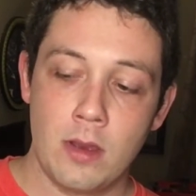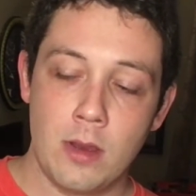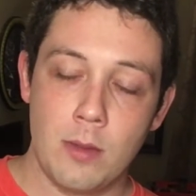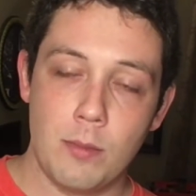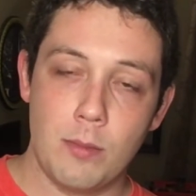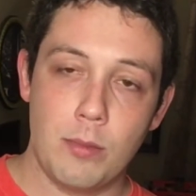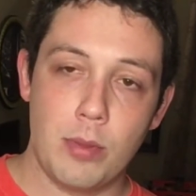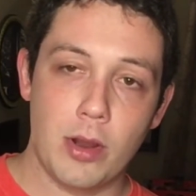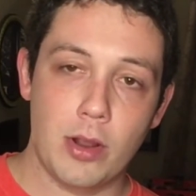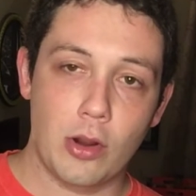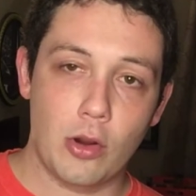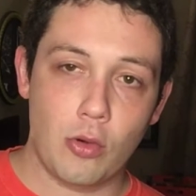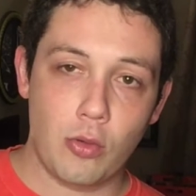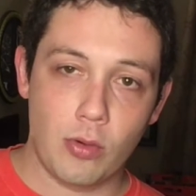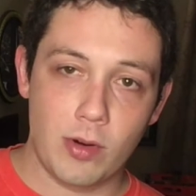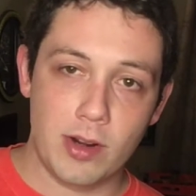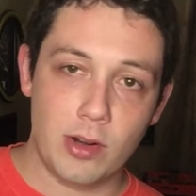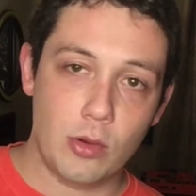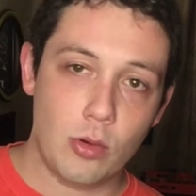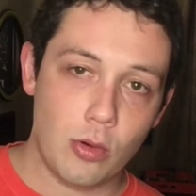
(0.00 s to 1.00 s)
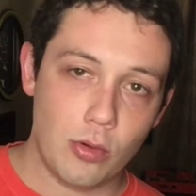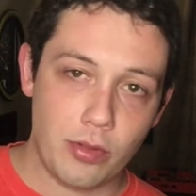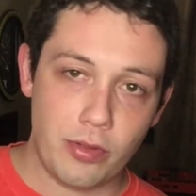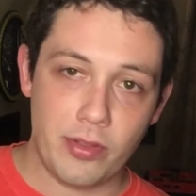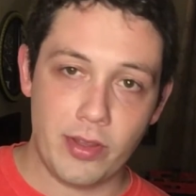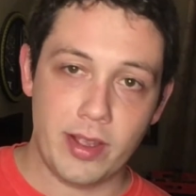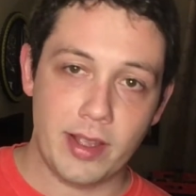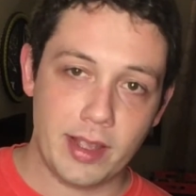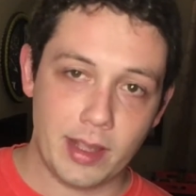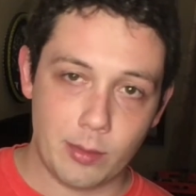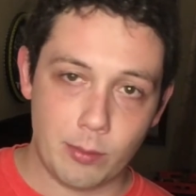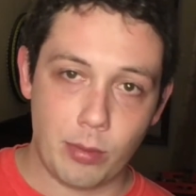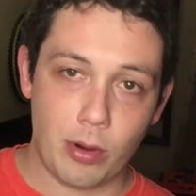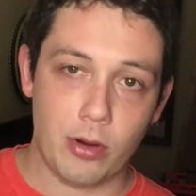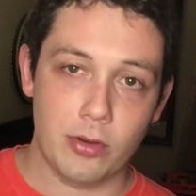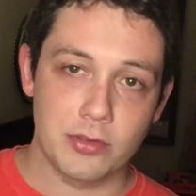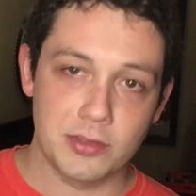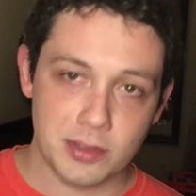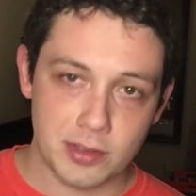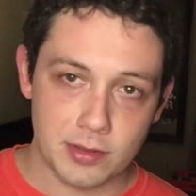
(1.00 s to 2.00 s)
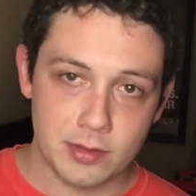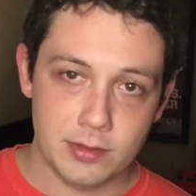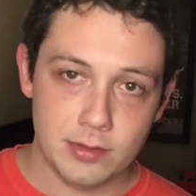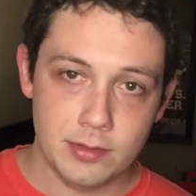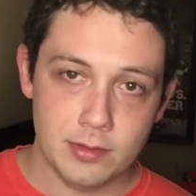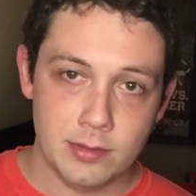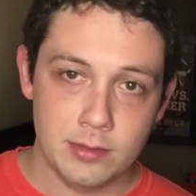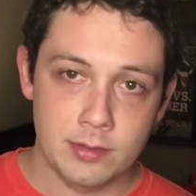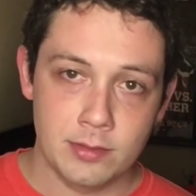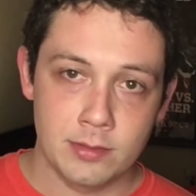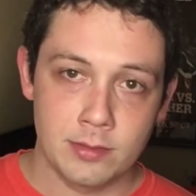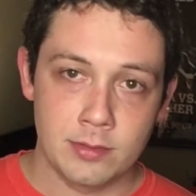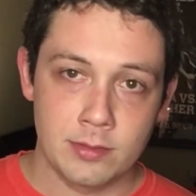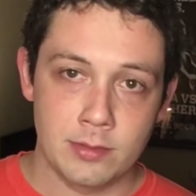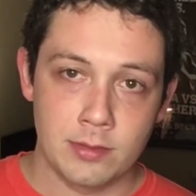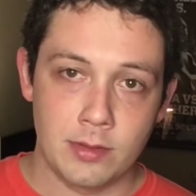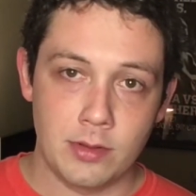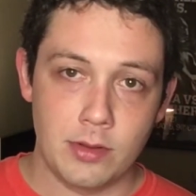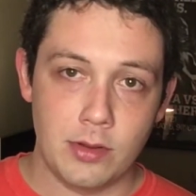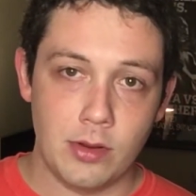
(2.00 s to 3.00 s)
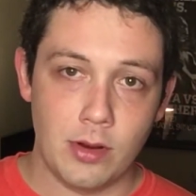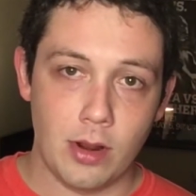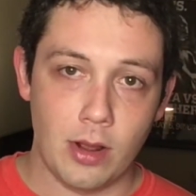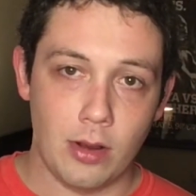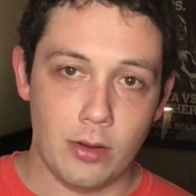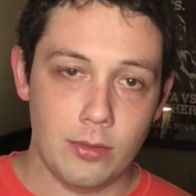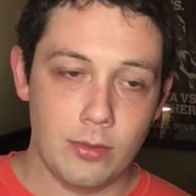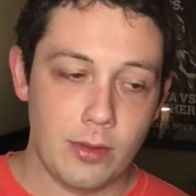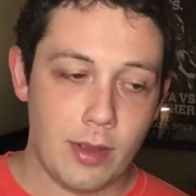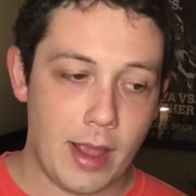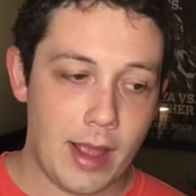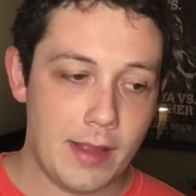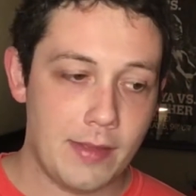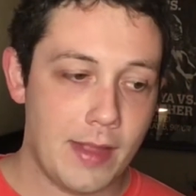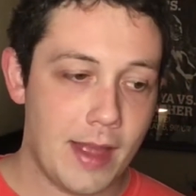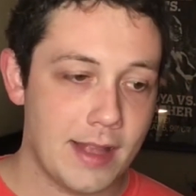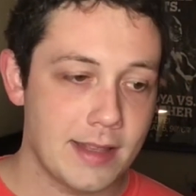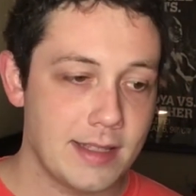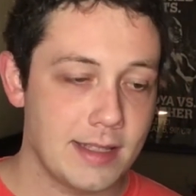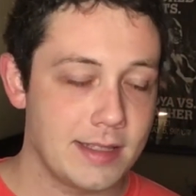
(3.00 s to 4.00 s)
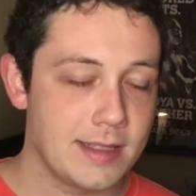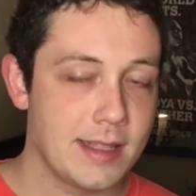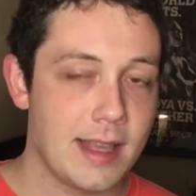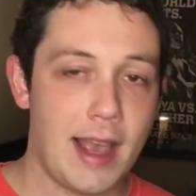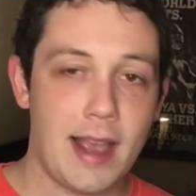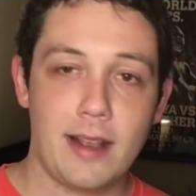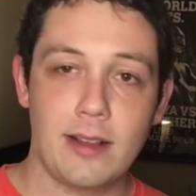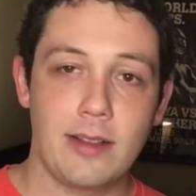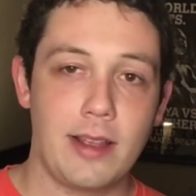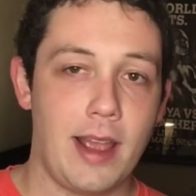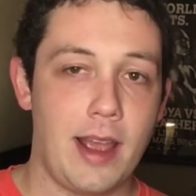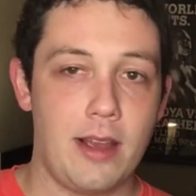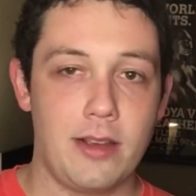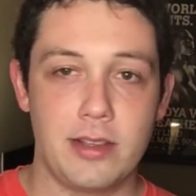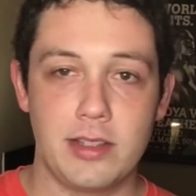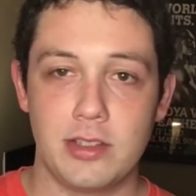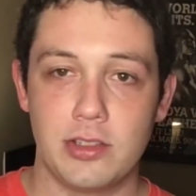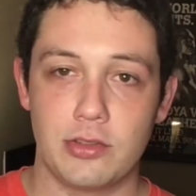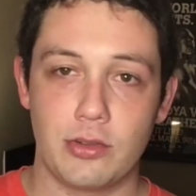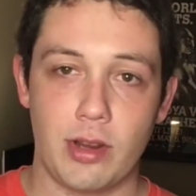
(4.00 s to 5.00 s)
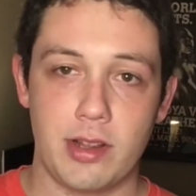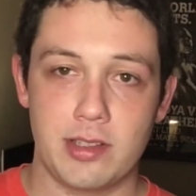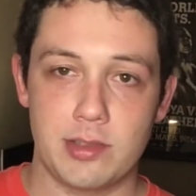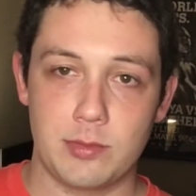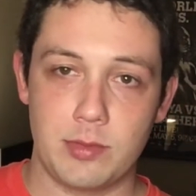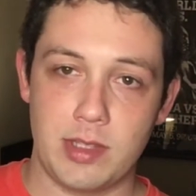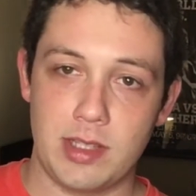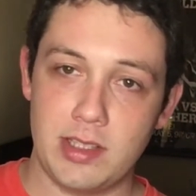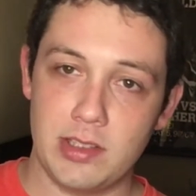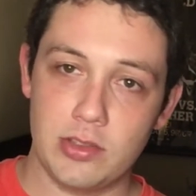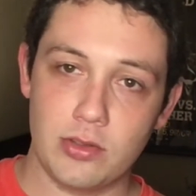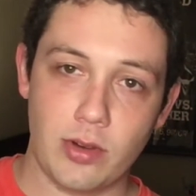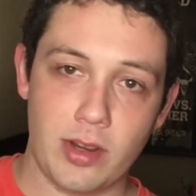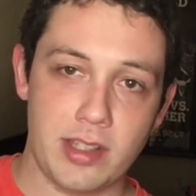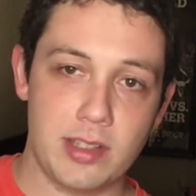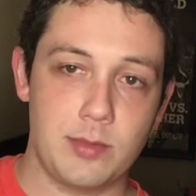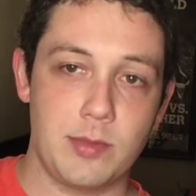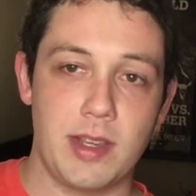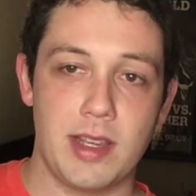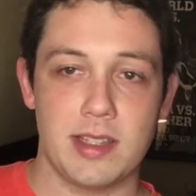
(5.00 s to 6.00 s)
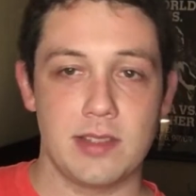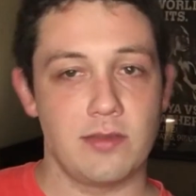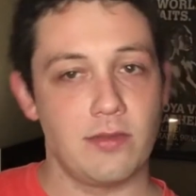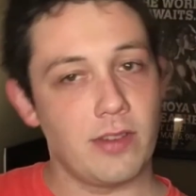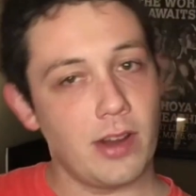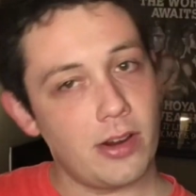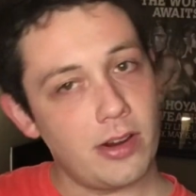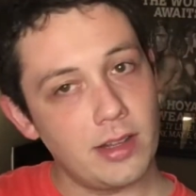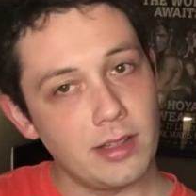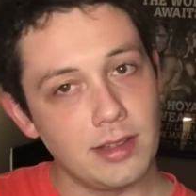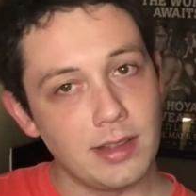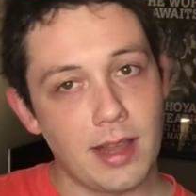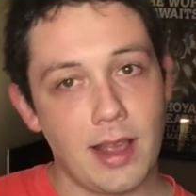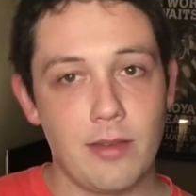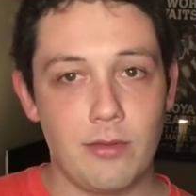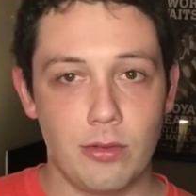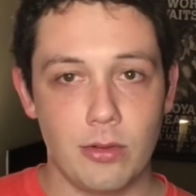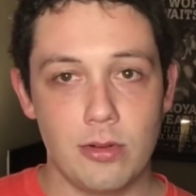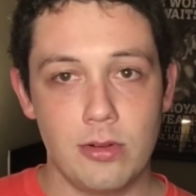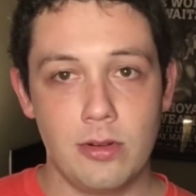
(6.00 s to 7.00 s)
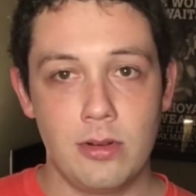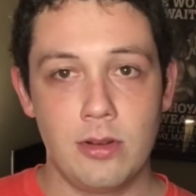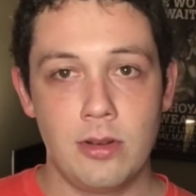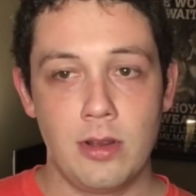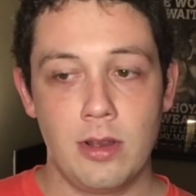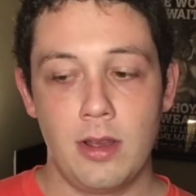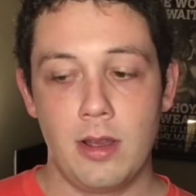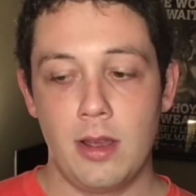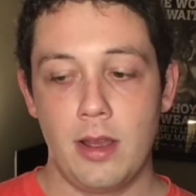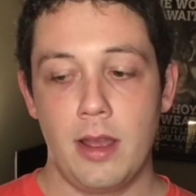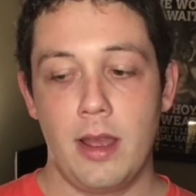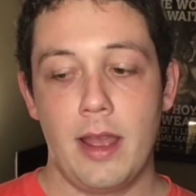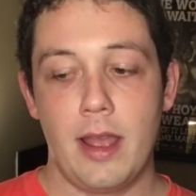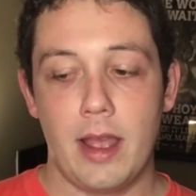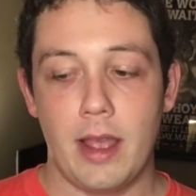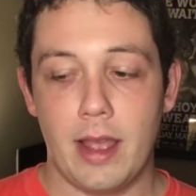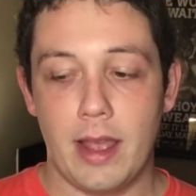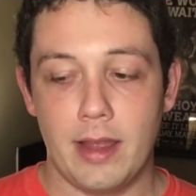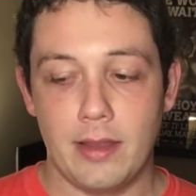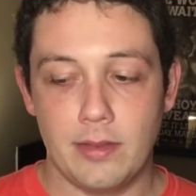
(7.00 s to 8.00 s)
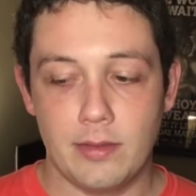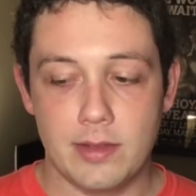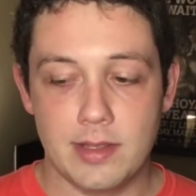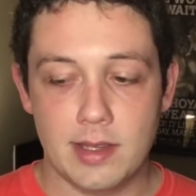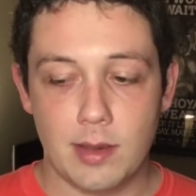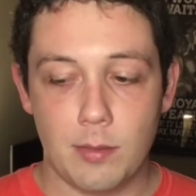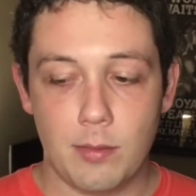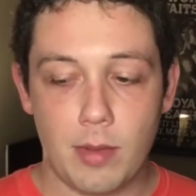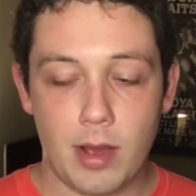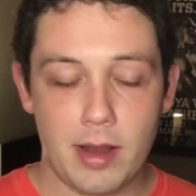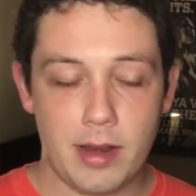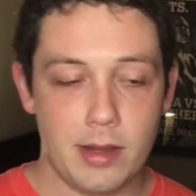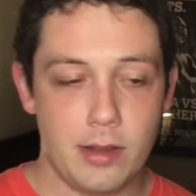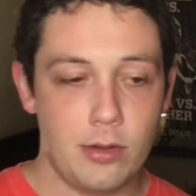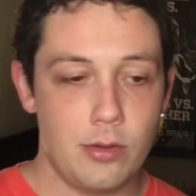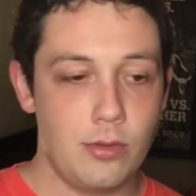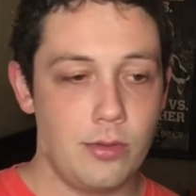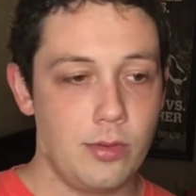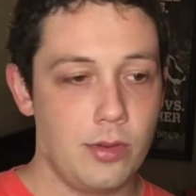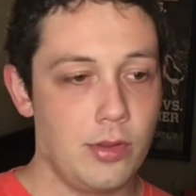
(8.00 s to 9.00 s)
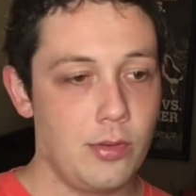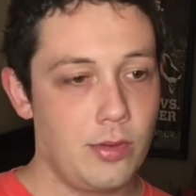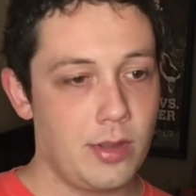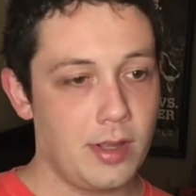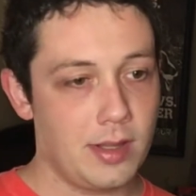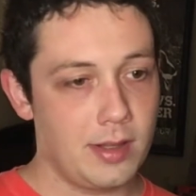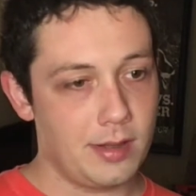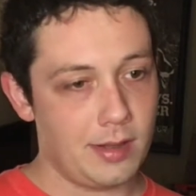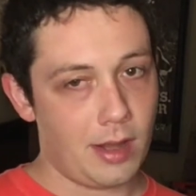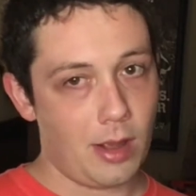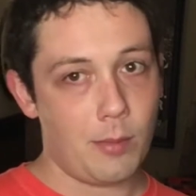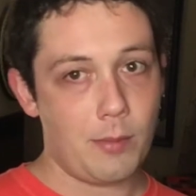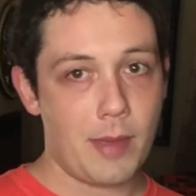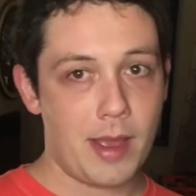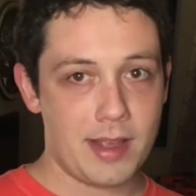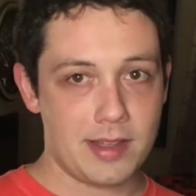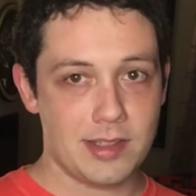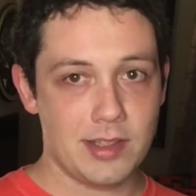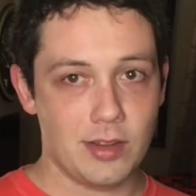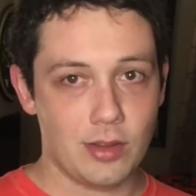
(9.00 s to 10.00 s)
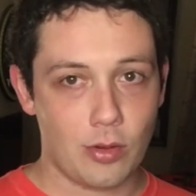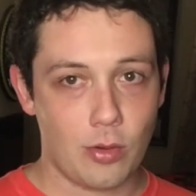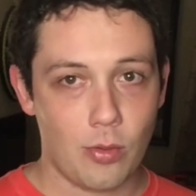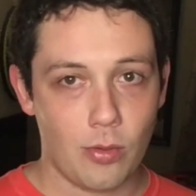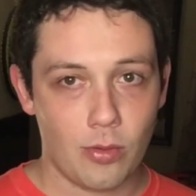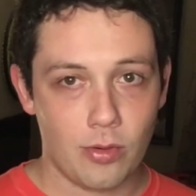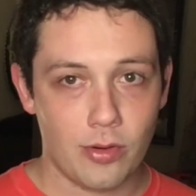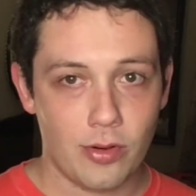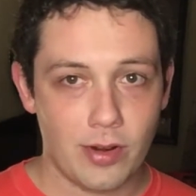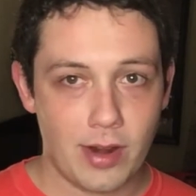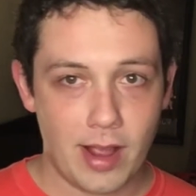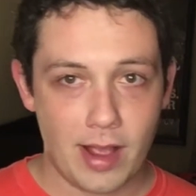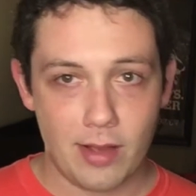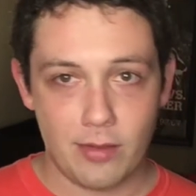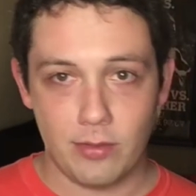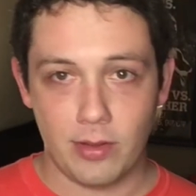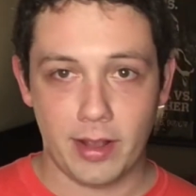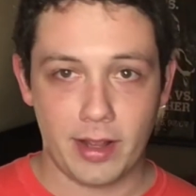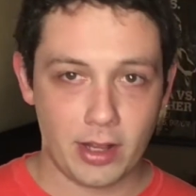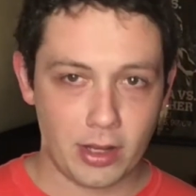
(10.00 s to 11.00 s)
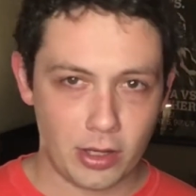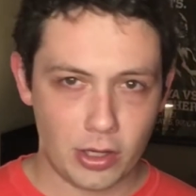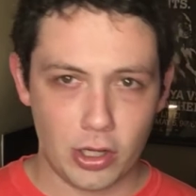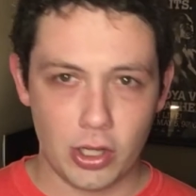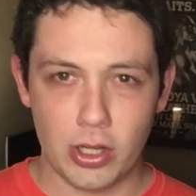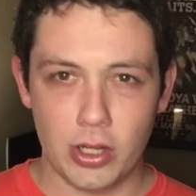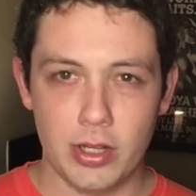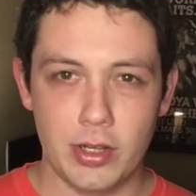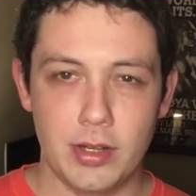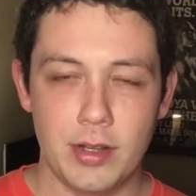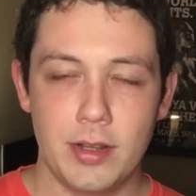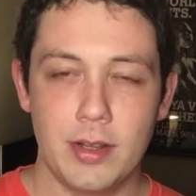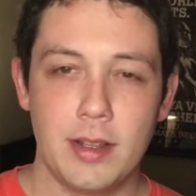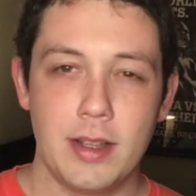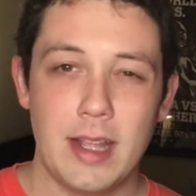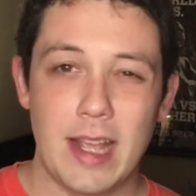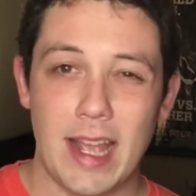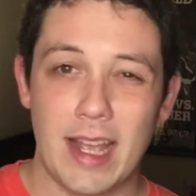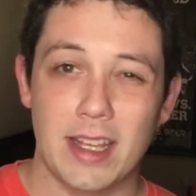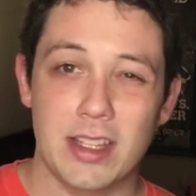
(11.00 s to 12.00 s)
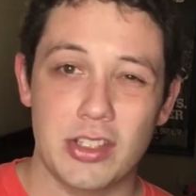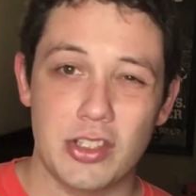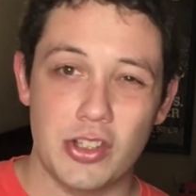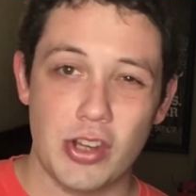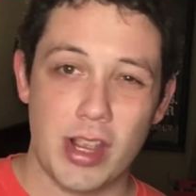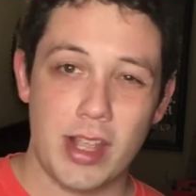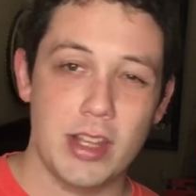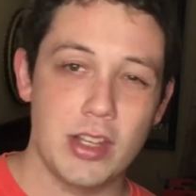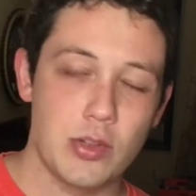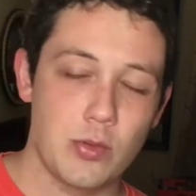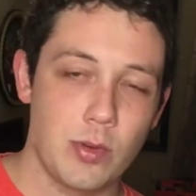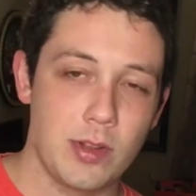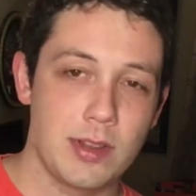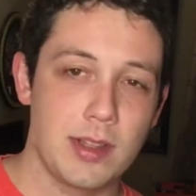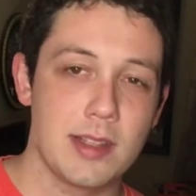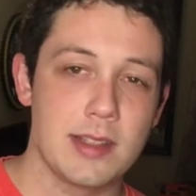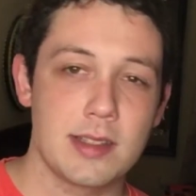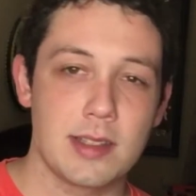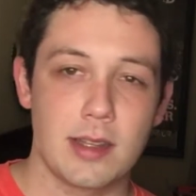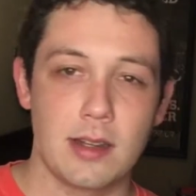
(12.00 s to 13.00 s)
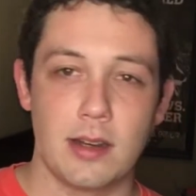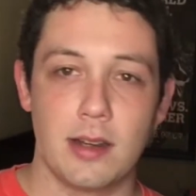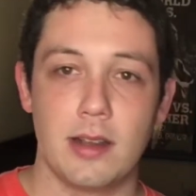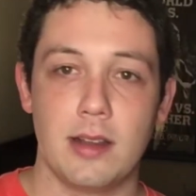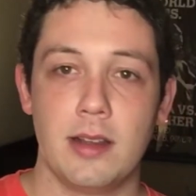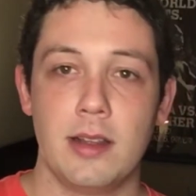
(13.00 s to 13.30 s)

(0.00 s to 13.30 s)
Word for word: but critical thinking person. You know? And that's exactly how he strikes me. He strikes me as very level and somebody who you can come back to the corner and have like a good exchange with that's gonna